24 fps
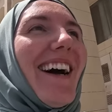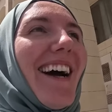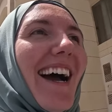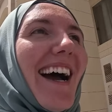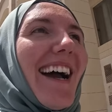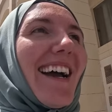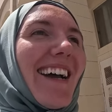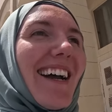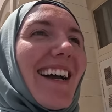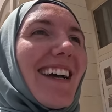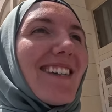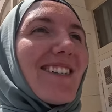
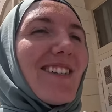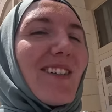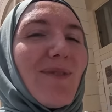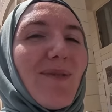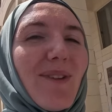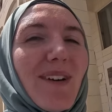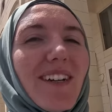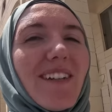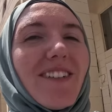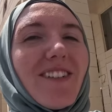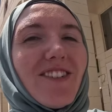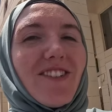I actually
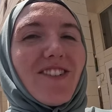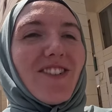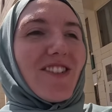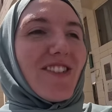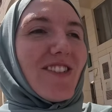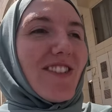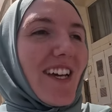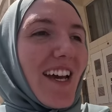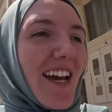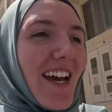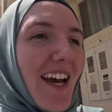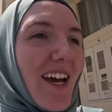wanted to
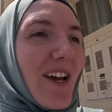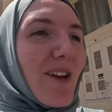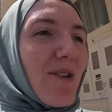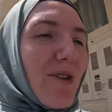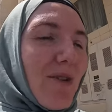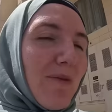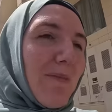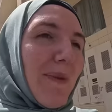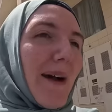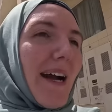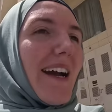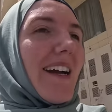just go
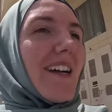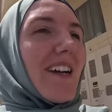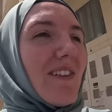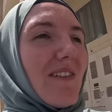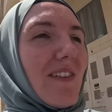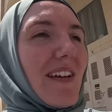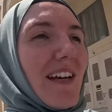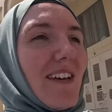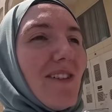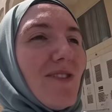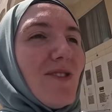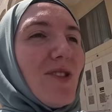back
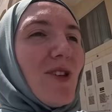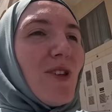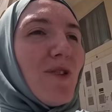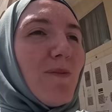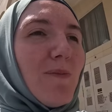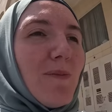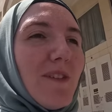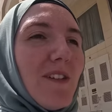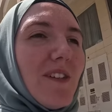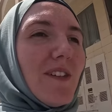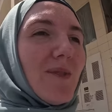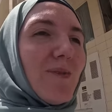around,
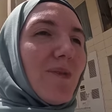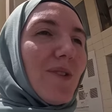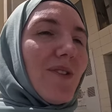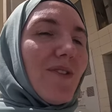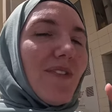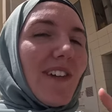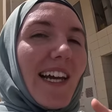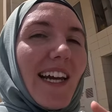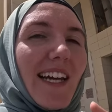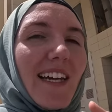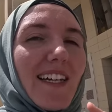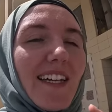hoping that they wouldn't
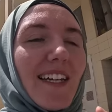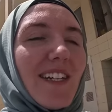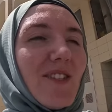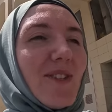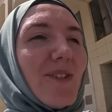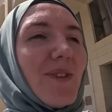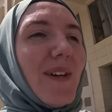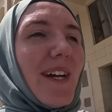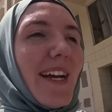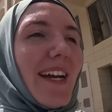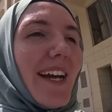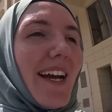recognize
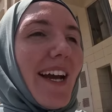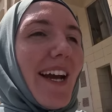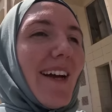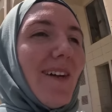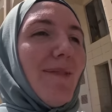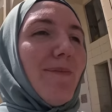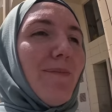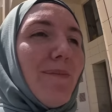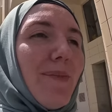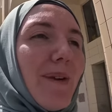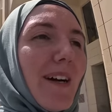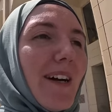who I
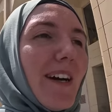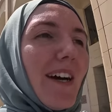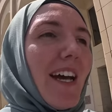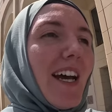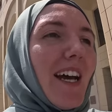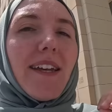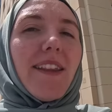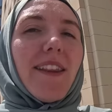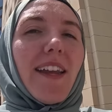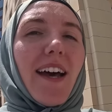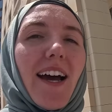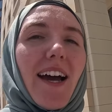am. But
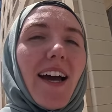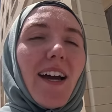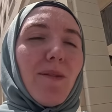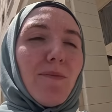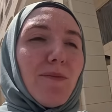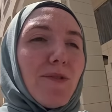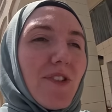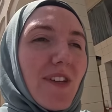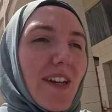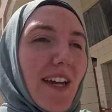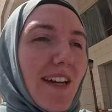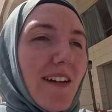in the app,
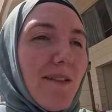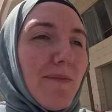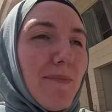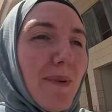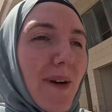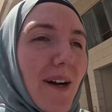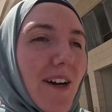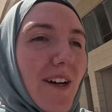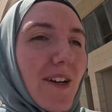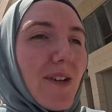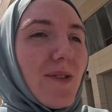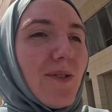you get a
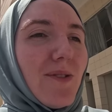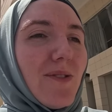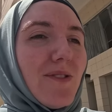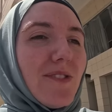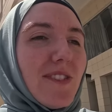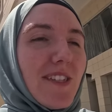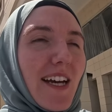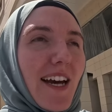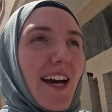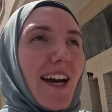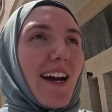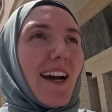
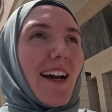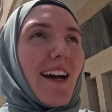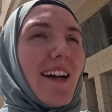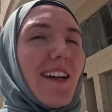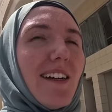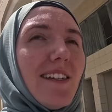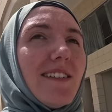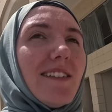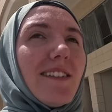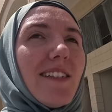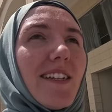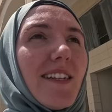barcode
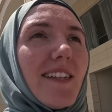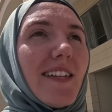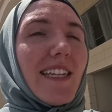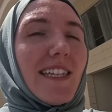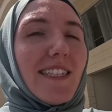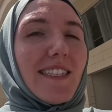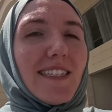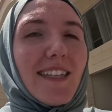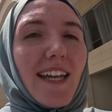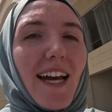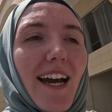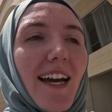and they
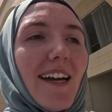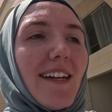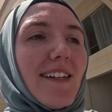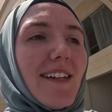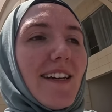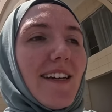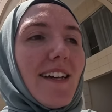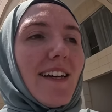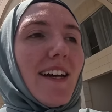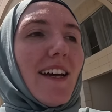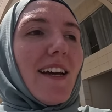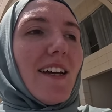scan
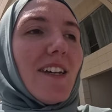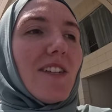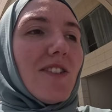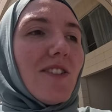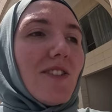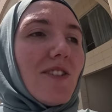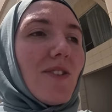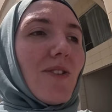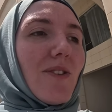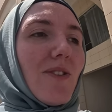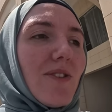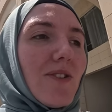it.
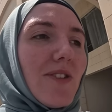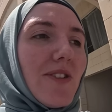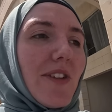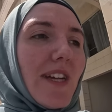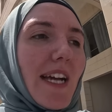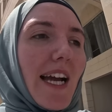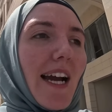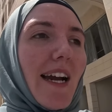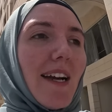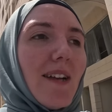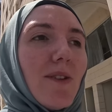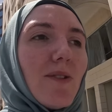So you
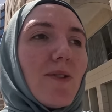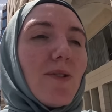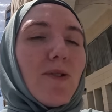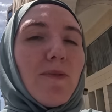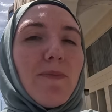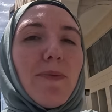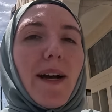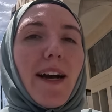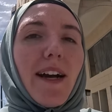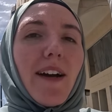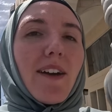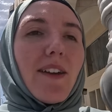cannot go
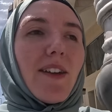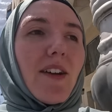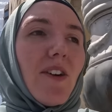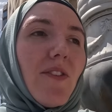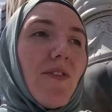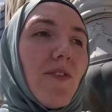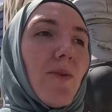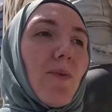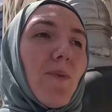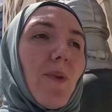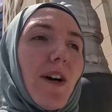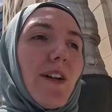back there
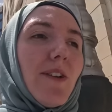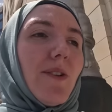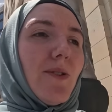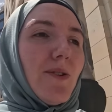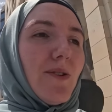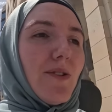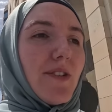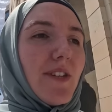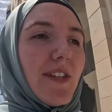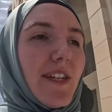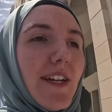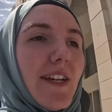for one
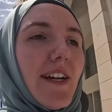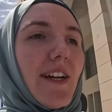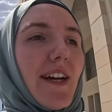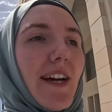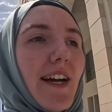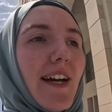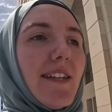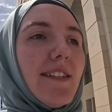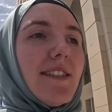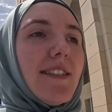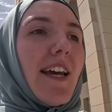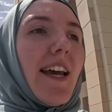whole year.
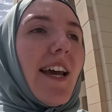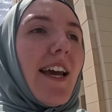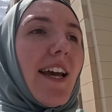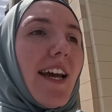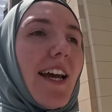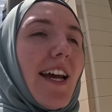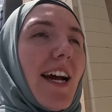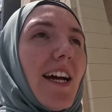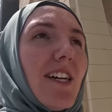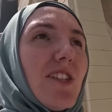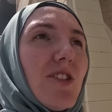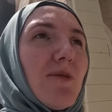And
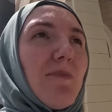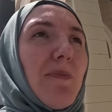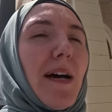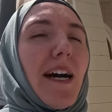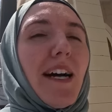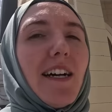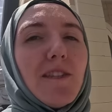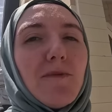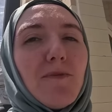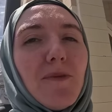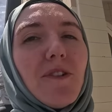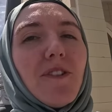it has your
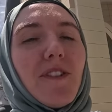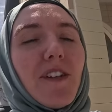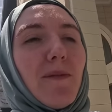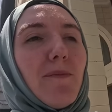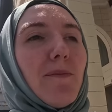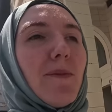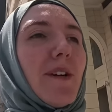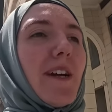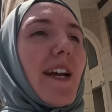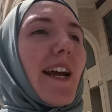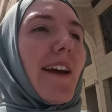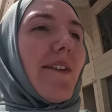passport
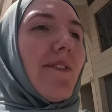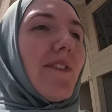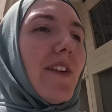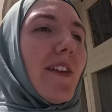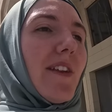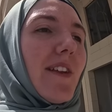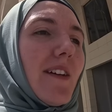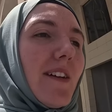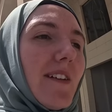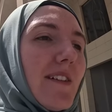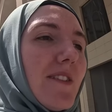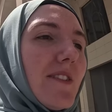number and
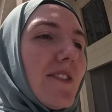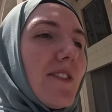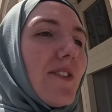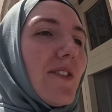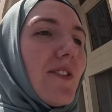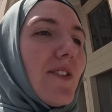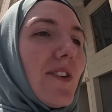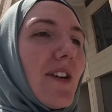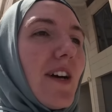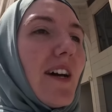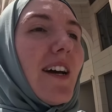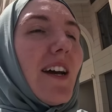everything.
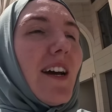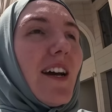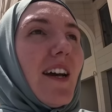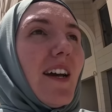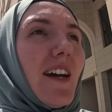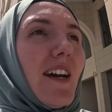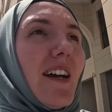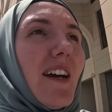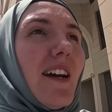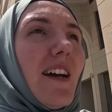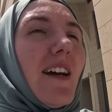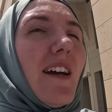So
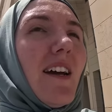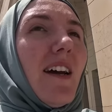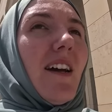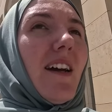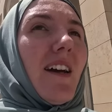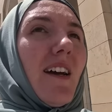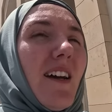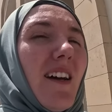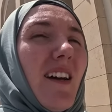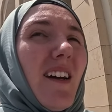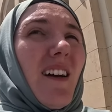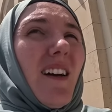
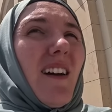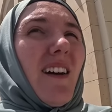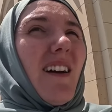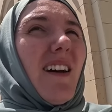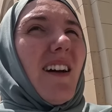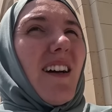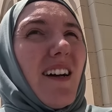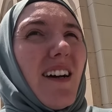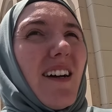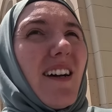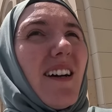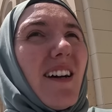
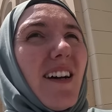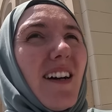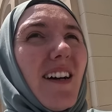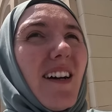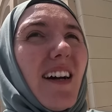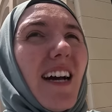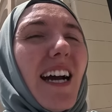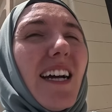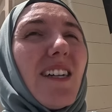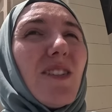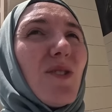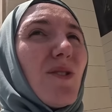
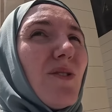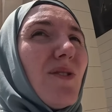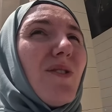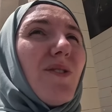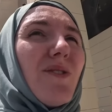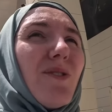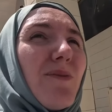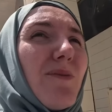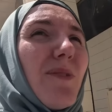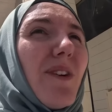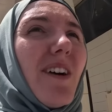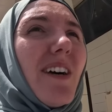I don't
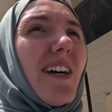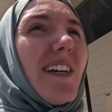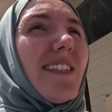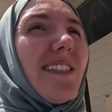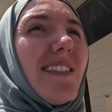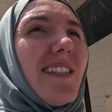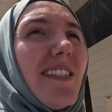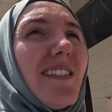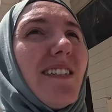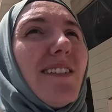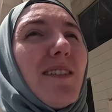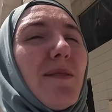know what I
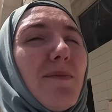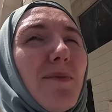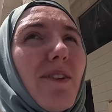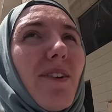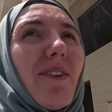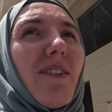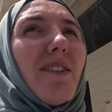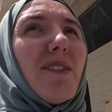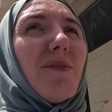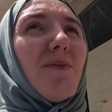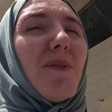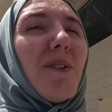seen, to be
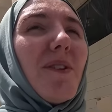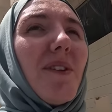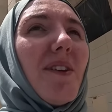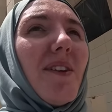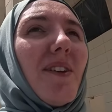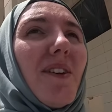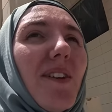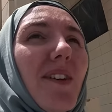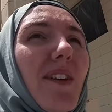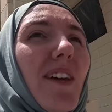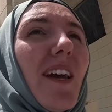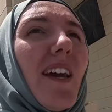honest with
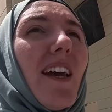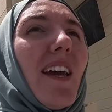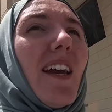you.